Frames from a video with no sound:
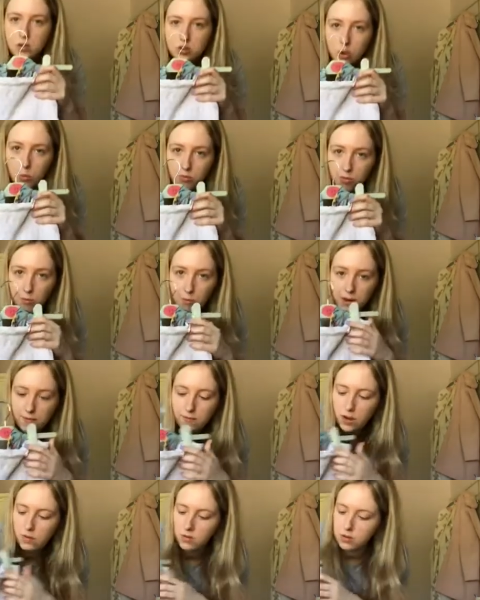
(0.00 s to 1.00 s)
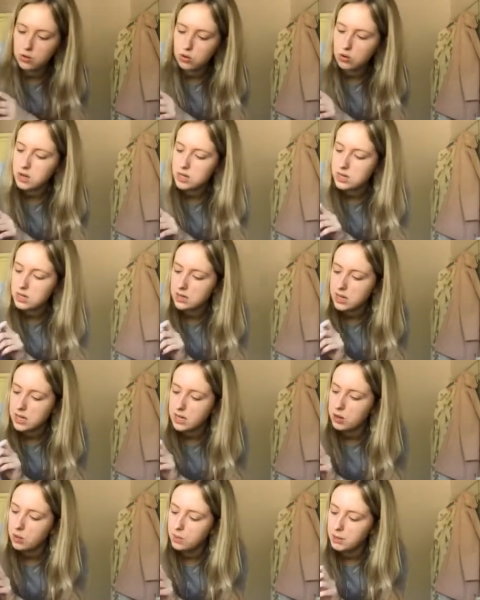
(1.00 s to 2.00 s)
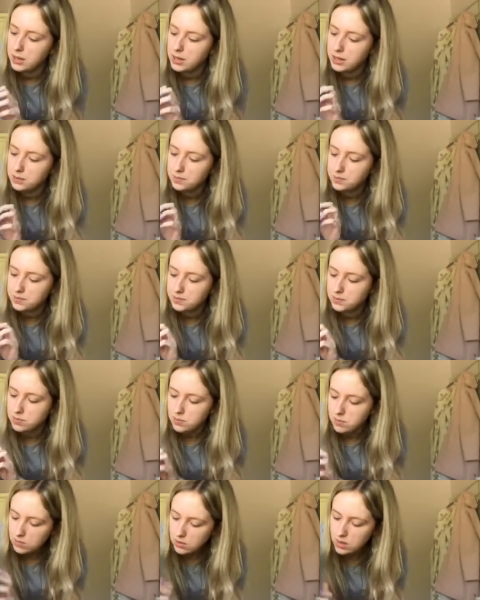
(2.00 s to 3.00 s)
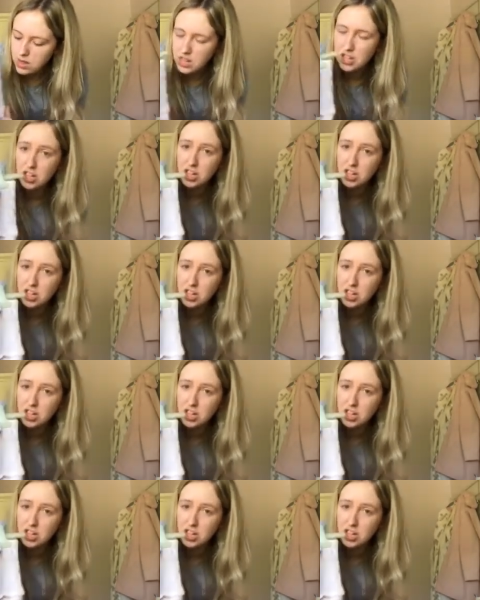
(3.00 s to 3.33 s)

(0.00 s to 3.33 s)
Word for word: top from Mint Velvet. Sorry, it's inside out, but um, it's just